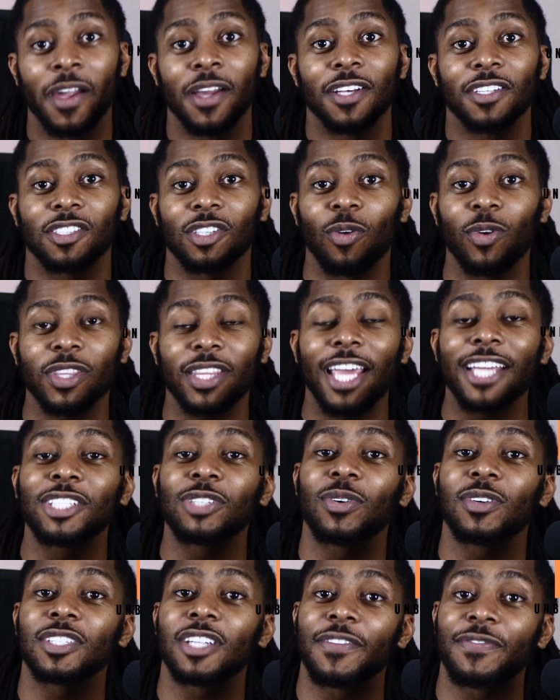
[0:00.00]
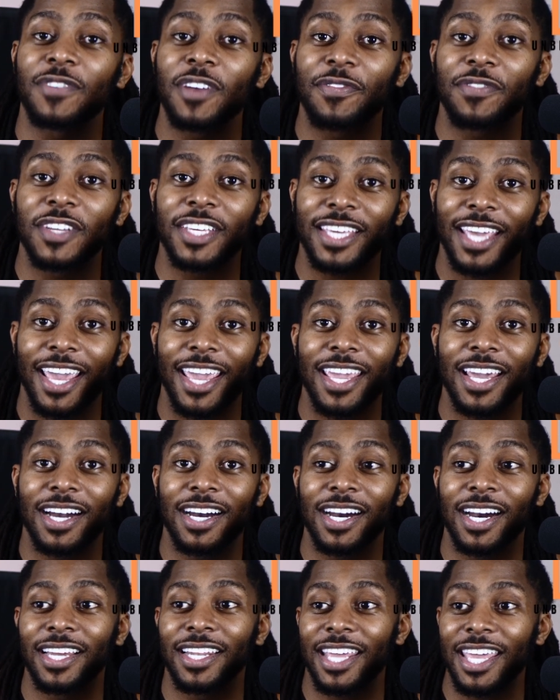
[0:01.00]
So with that
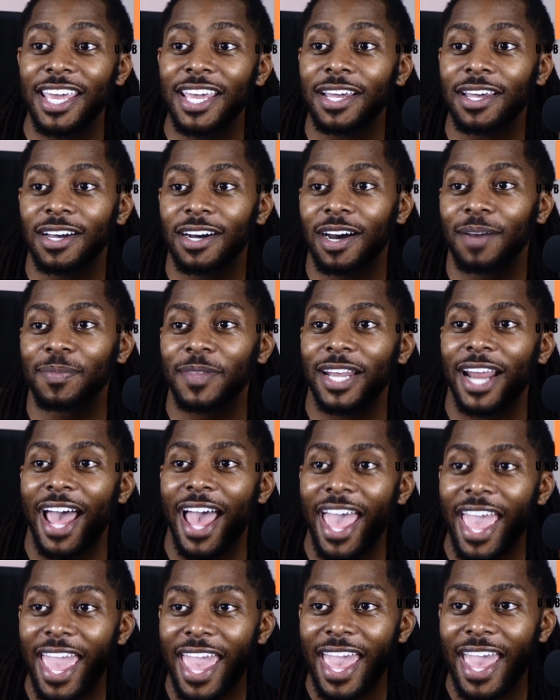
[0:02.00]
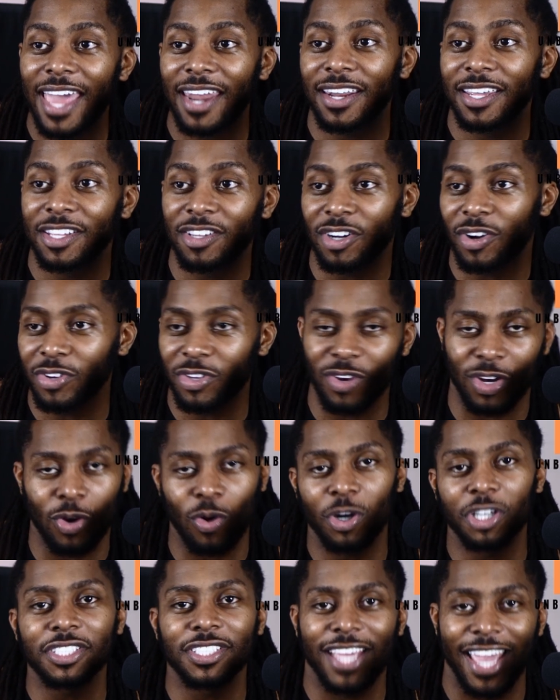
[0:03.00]
250K income that I had, and of
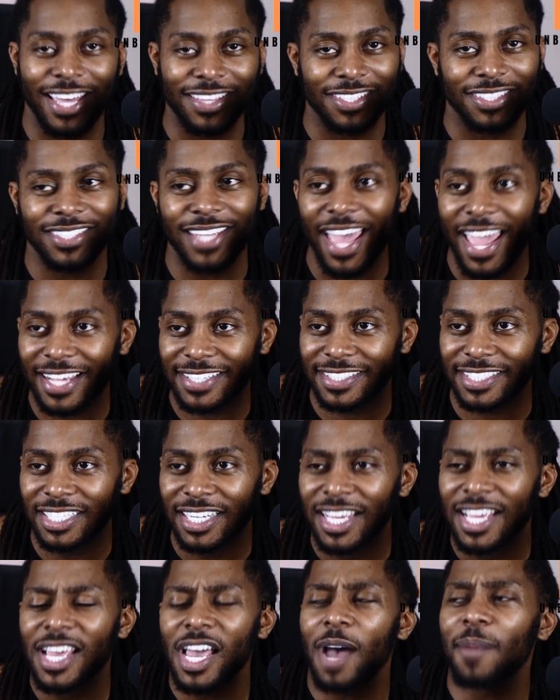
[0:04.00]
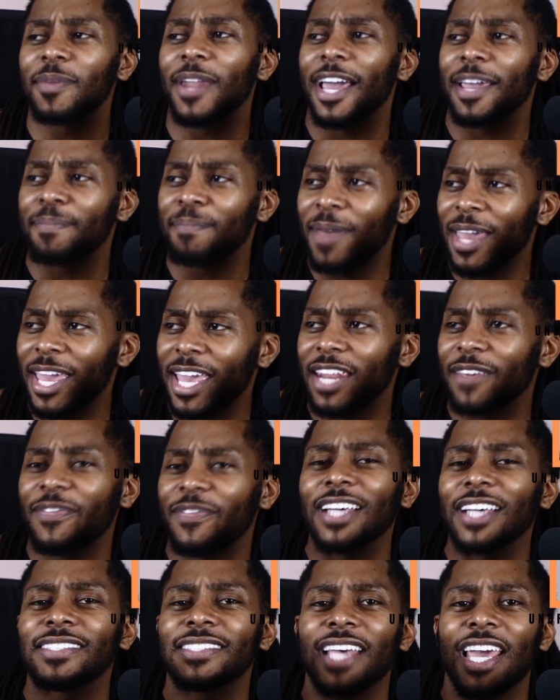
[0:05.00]
course you have to tax it. I'm like, man, if
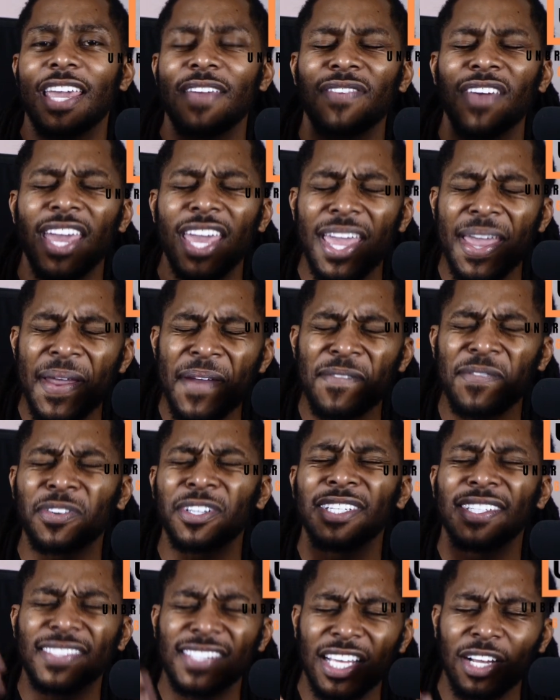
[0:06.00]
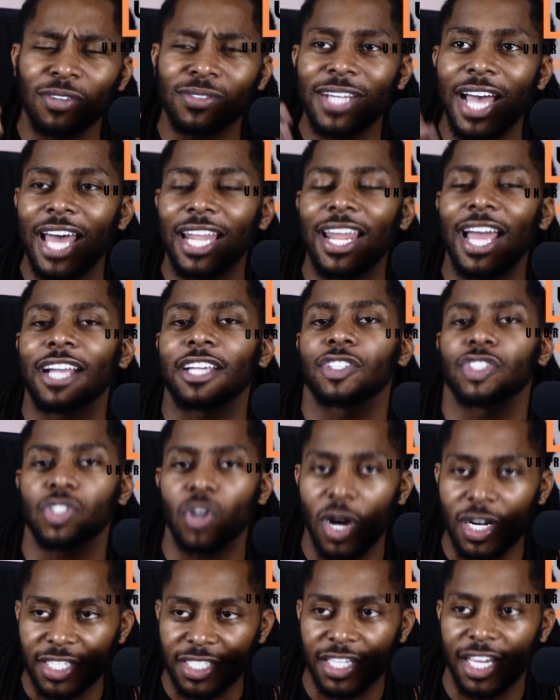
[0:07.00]
I save every single dollar, I can
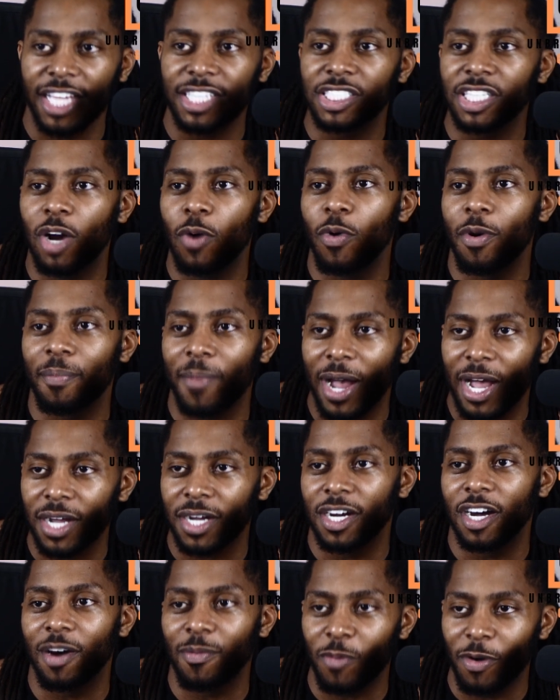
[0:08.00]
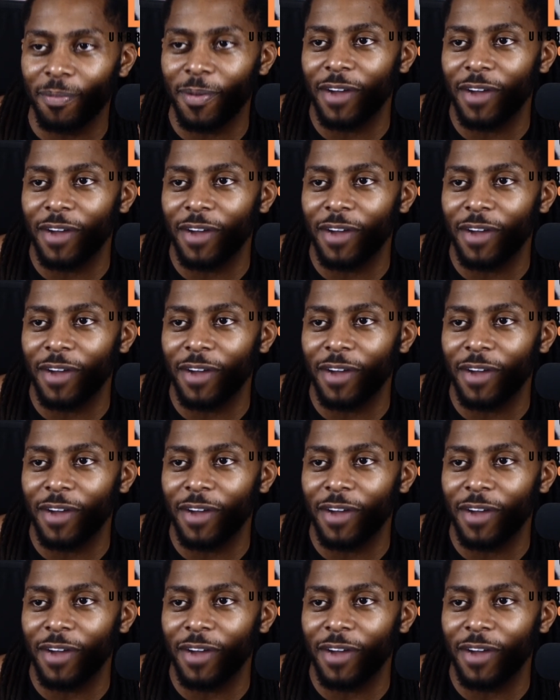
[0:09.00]
start to catch up with my